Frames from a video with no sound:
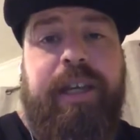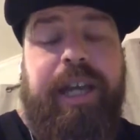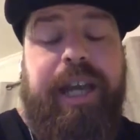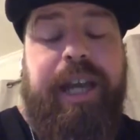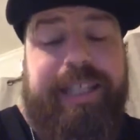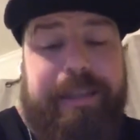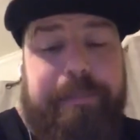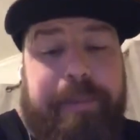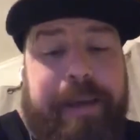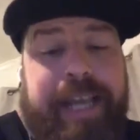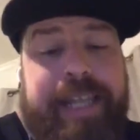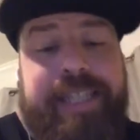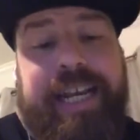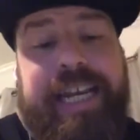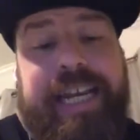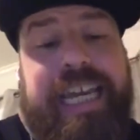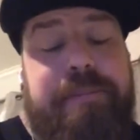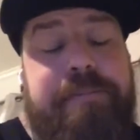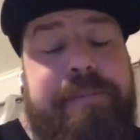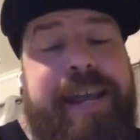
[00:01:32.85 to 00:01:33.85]
And the man that I
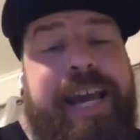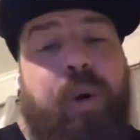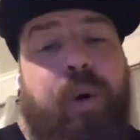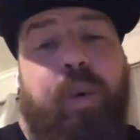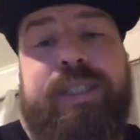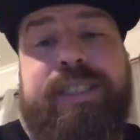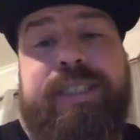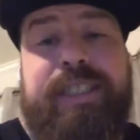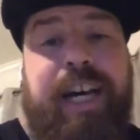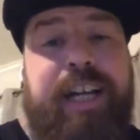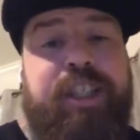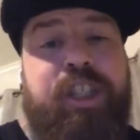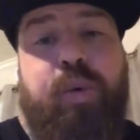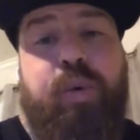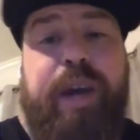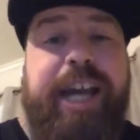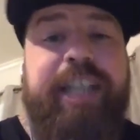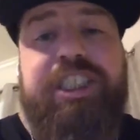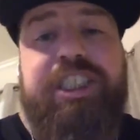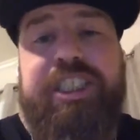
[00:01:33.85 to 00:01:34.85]
am now wasn't taught through
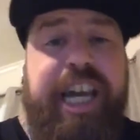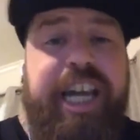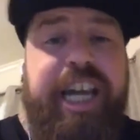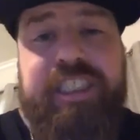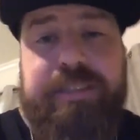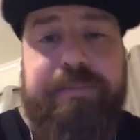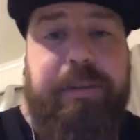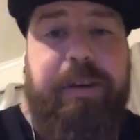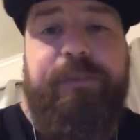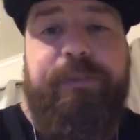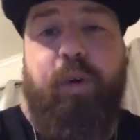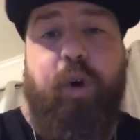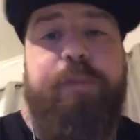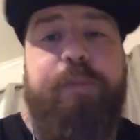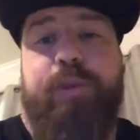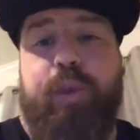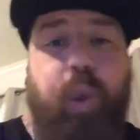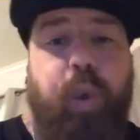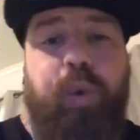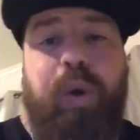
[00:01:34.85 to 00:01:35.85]
education, but formed
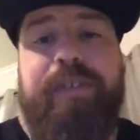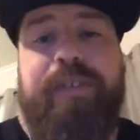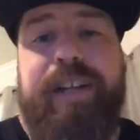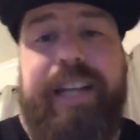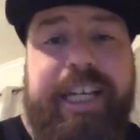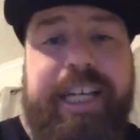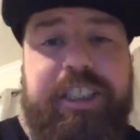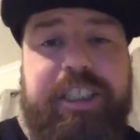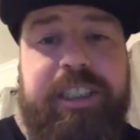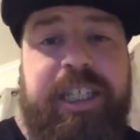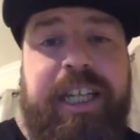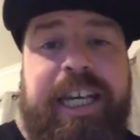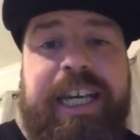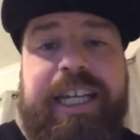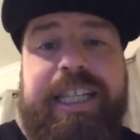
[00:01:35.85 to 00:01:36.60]
through a revelation.